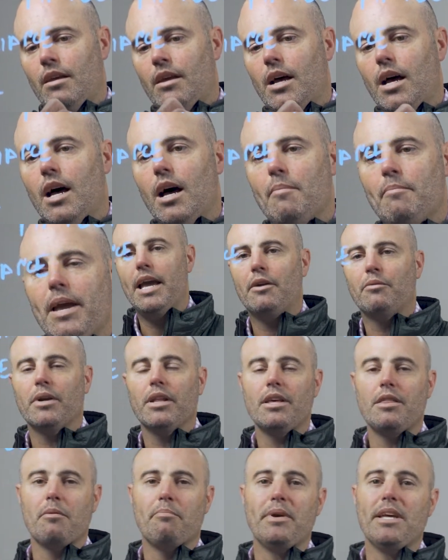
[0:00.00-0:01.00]
And
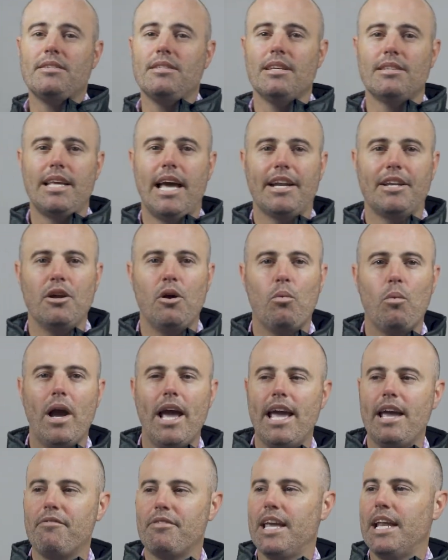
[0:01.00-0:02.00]
really the business had no
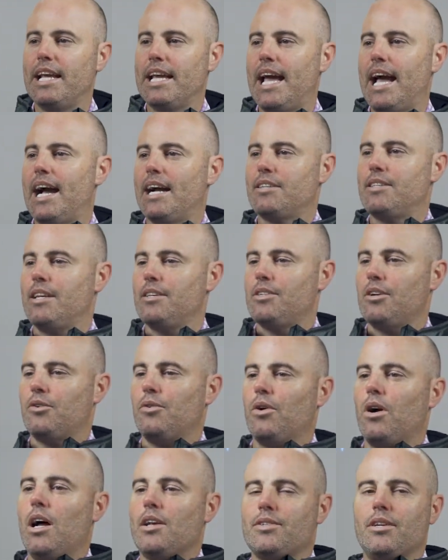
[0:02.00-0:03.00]
way of getting access
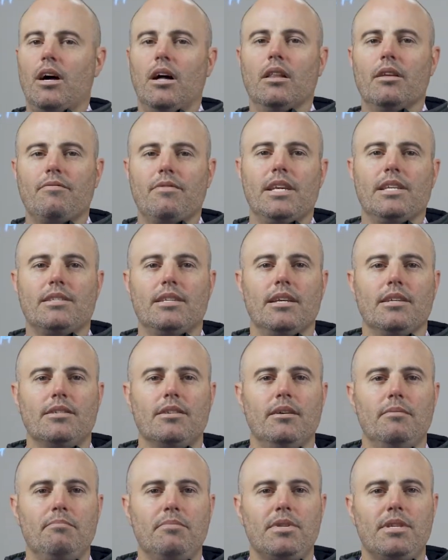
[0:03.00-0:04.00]
across all of these
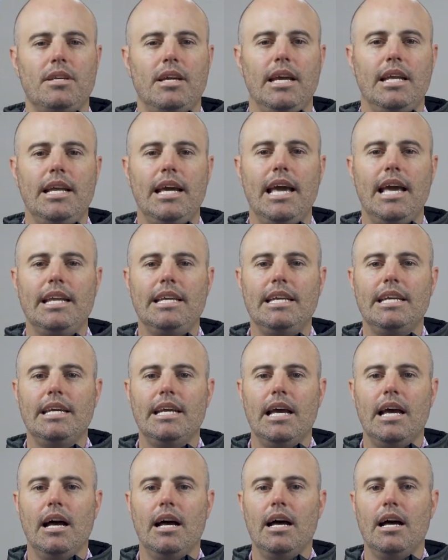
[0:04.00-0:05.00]
systems in
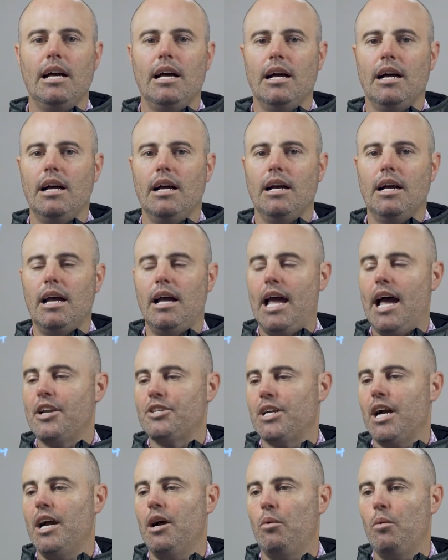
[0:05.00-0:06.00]
any
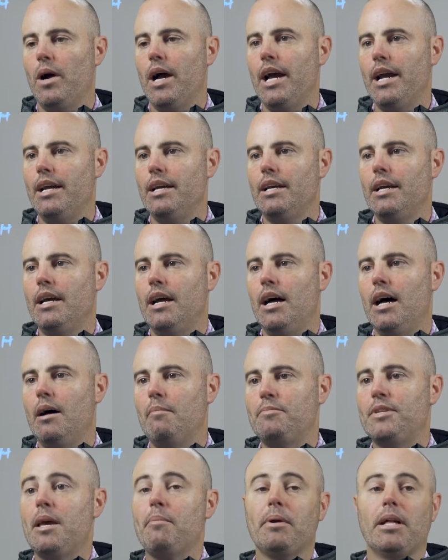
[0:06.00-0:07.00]
agile way.
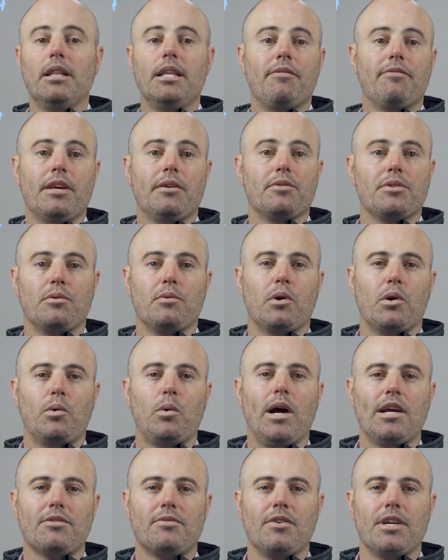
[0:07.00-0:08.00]
Typically, if there was a
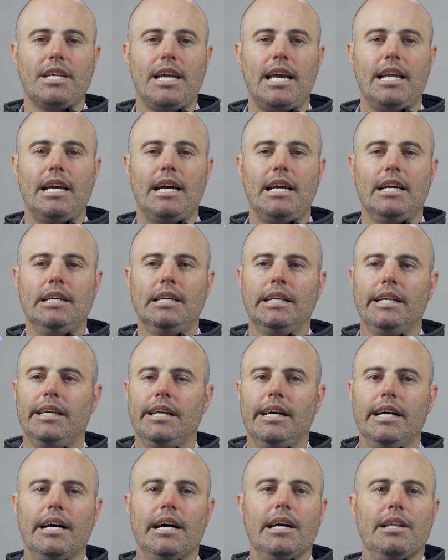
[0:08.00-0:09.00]
request for data,
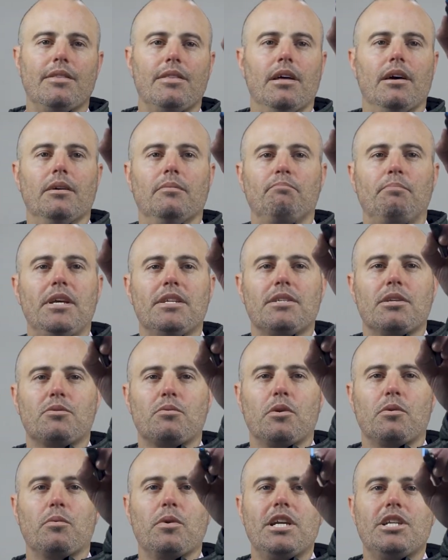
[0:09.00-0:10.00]
the
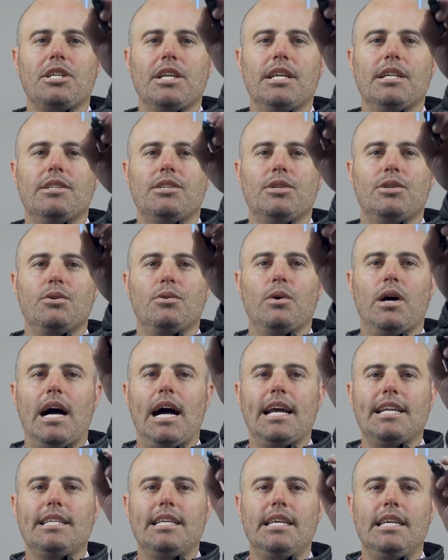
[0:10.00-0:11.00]
business would reach into
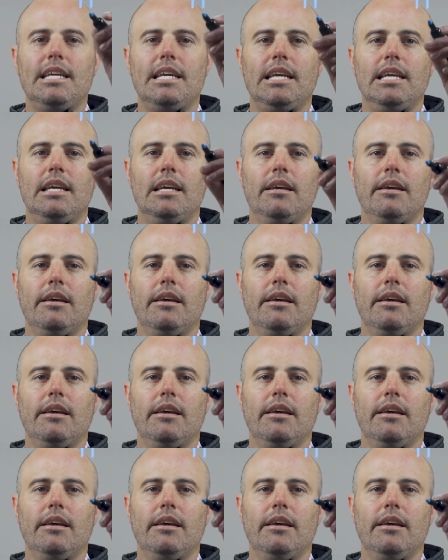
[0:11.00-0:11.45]
IT,